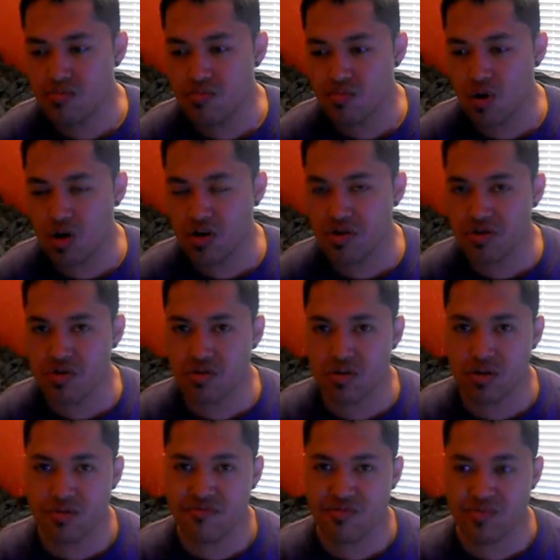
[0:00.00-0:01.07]
Mario
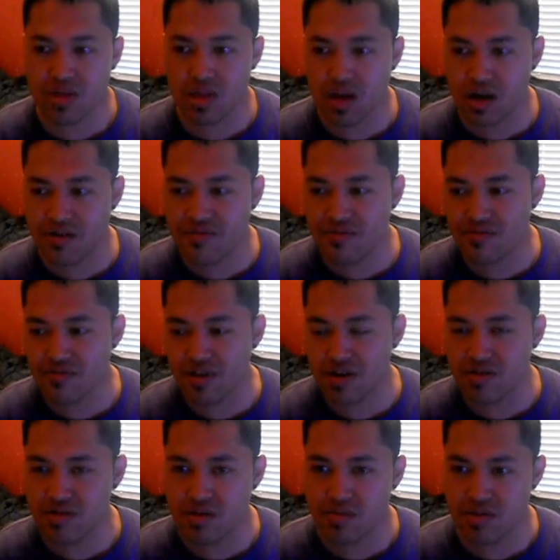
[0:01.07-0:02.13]
coming from the left,
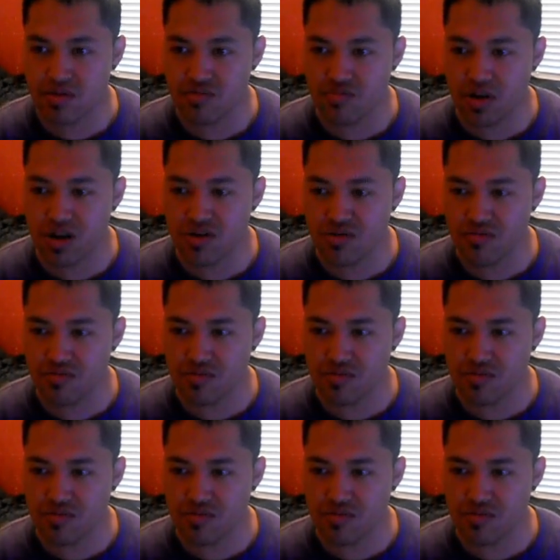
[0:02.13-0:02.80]
Ryu coming to the right,